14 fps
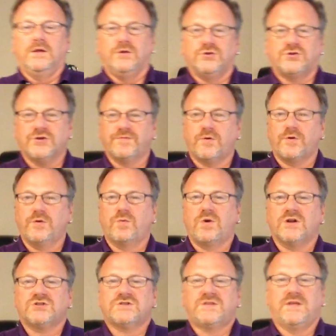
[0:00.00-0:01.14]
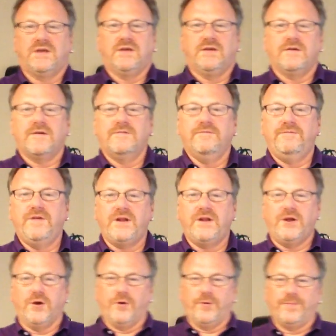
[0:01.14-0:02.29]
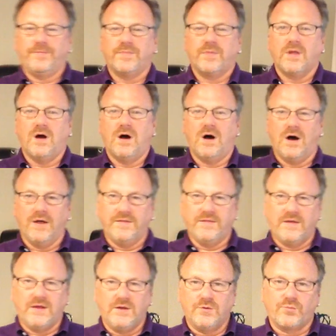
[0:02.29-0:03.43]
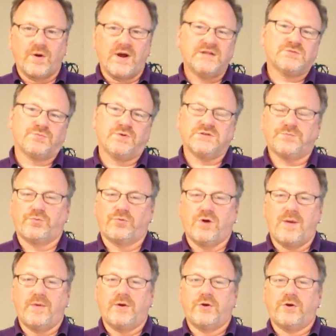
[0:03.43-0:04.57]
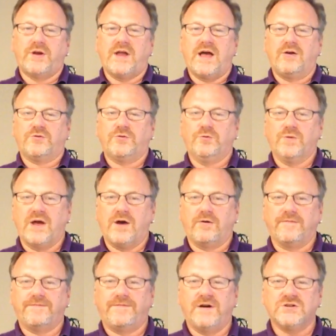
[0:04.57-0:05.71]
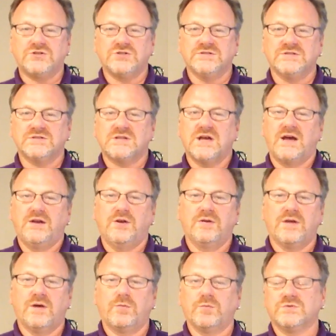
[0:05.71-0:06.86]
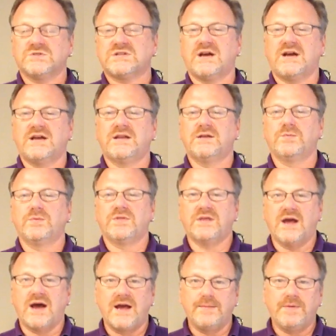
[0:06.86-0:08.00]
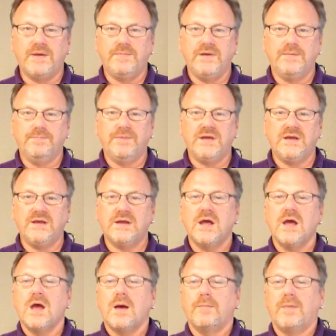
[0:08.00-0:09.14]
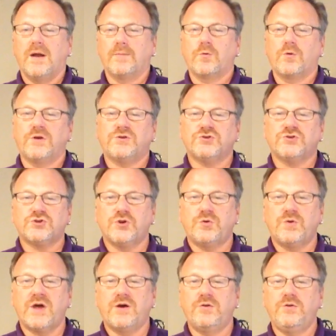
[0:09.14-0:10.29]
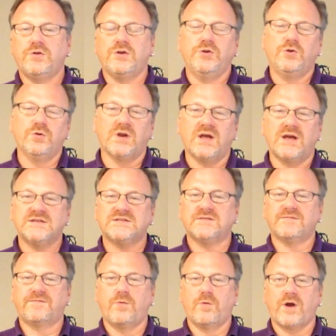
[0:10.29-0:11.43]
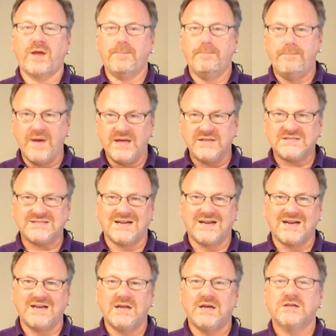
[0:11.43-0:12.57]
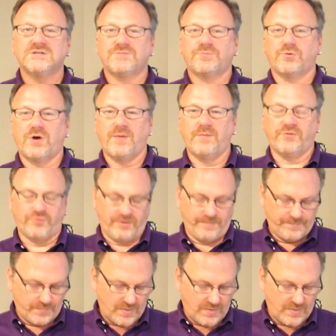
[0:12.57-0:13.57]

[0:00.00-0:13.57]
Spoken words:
You should have already watched the video on the Wrights respirometer and how it functions. I know that one was tied in with the IPPB, but I'm going to show you how you can utilize it for a bedside spirometry.